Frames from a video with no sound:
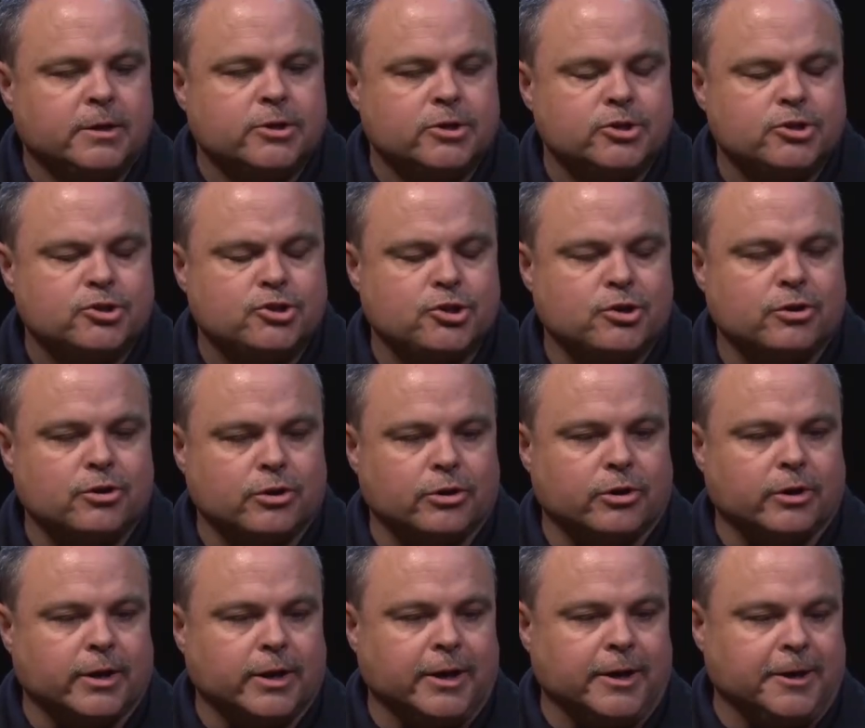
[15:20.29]

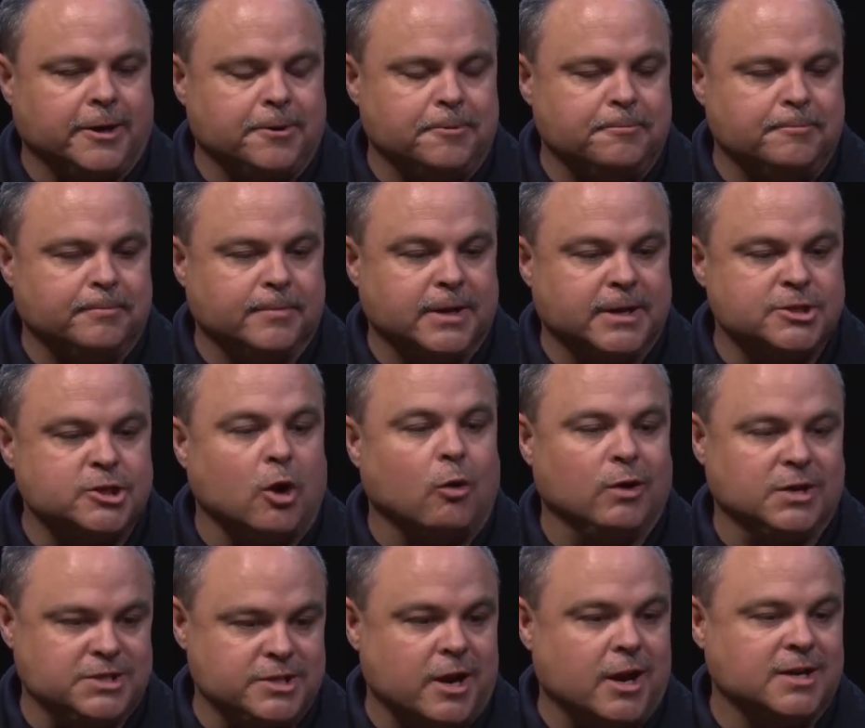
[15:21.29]
Sure. Um, it's
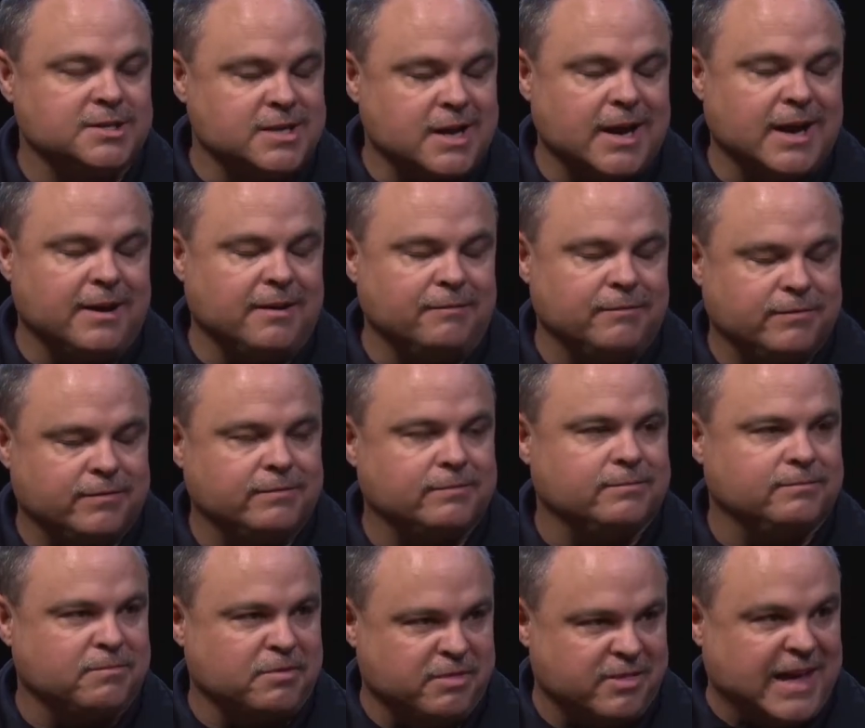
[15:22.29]
always nice to have
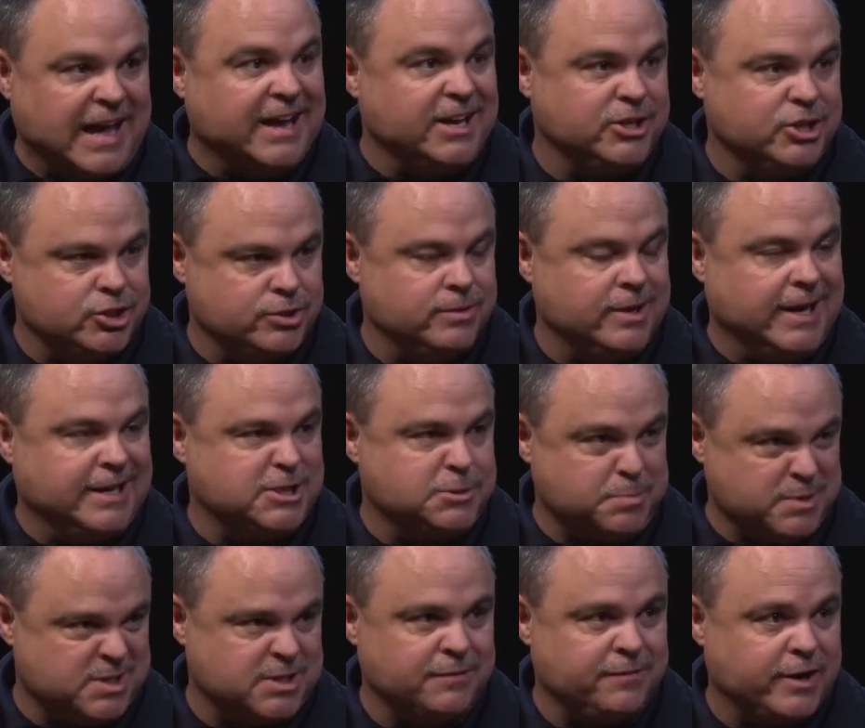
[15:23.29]
that that
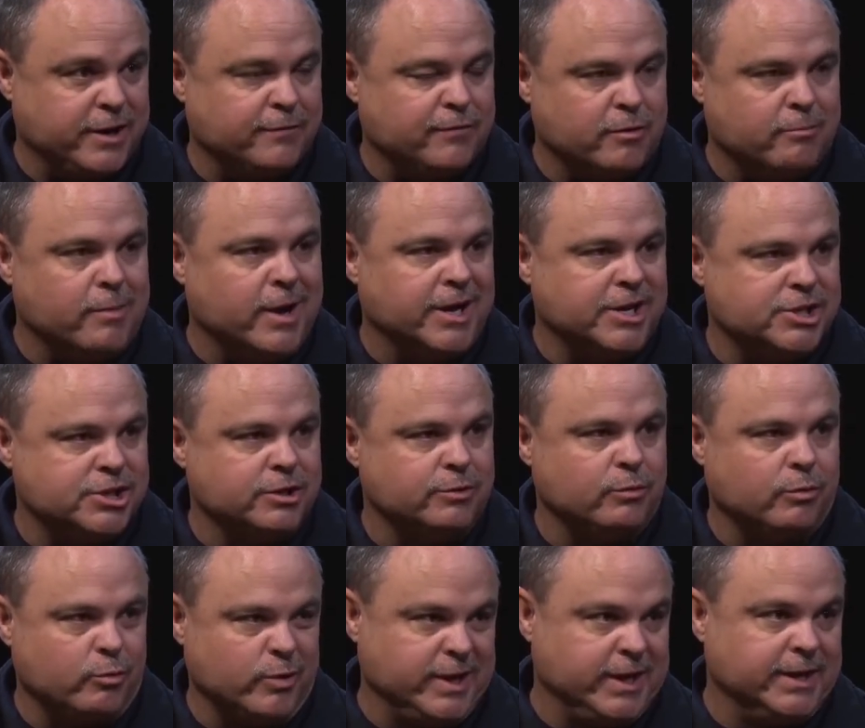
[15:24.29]
specific information
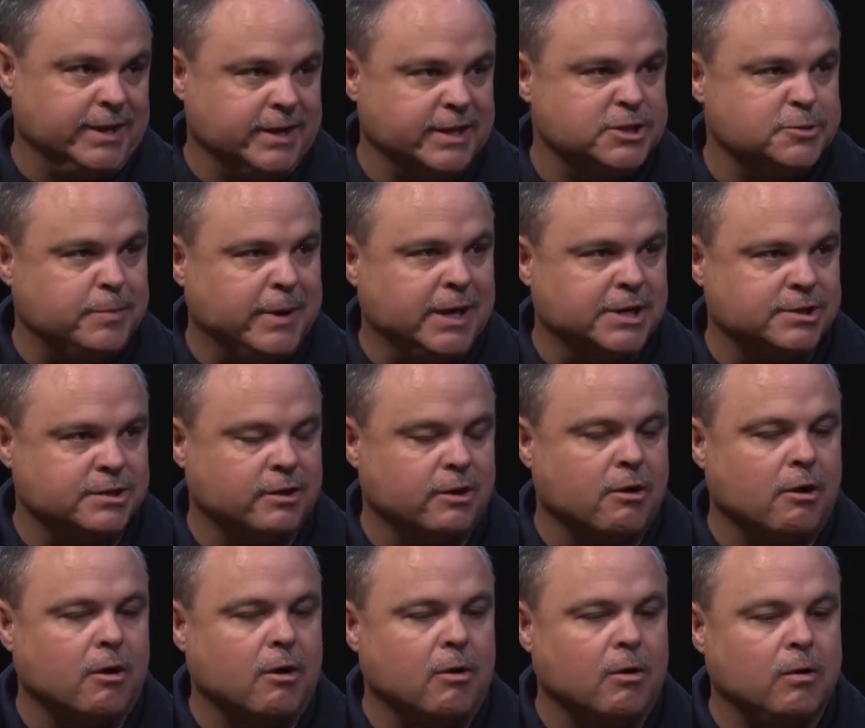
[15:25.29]
when we get dispatched to the
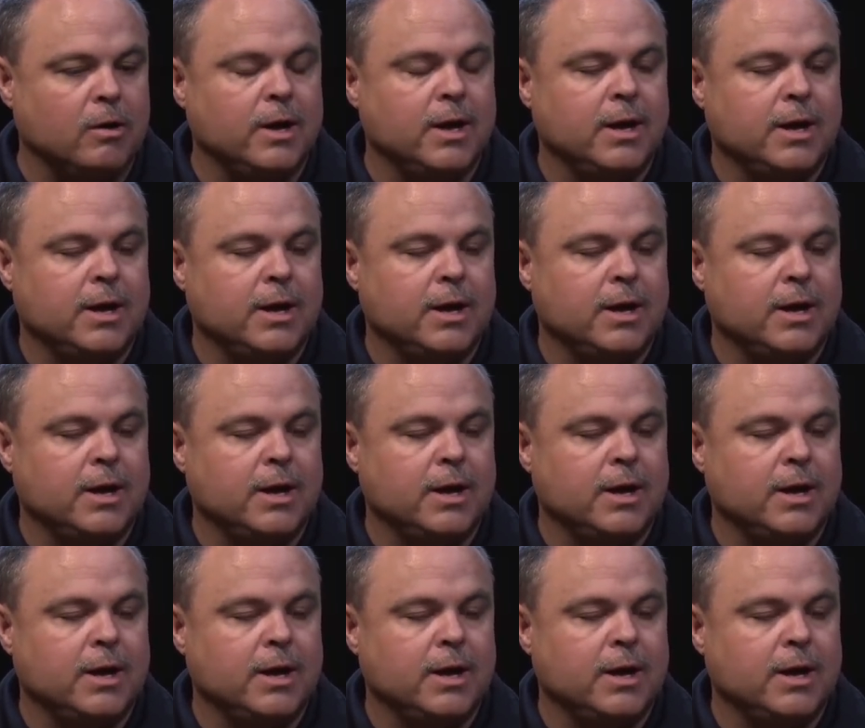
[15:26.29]
call,